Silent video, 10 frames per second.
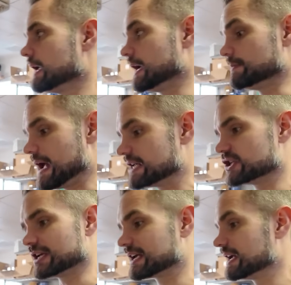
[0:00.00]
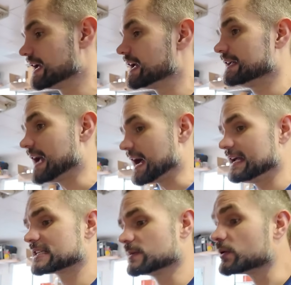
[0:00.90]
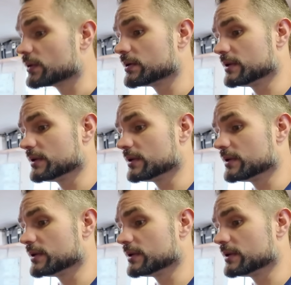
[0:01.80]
and Magic, yeah, it's going to be really,